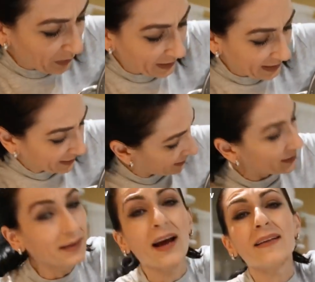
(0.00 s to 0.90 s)
minutes,
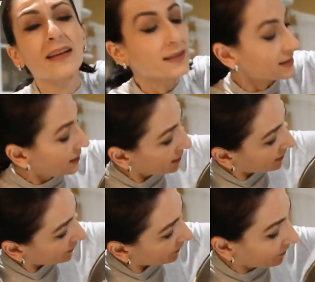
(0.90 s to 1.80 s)
and that's it.
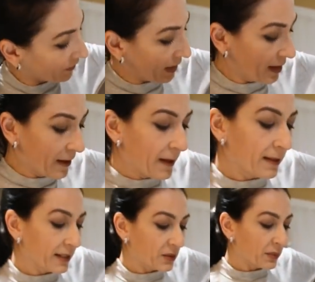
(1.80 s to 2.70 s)

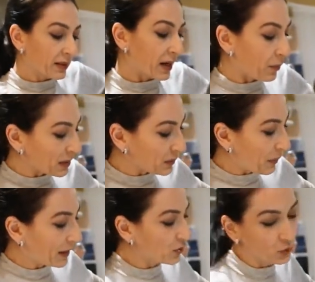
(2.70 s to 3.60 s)
Let me grab a
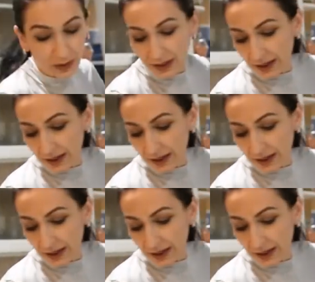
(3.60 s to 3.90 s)
spatula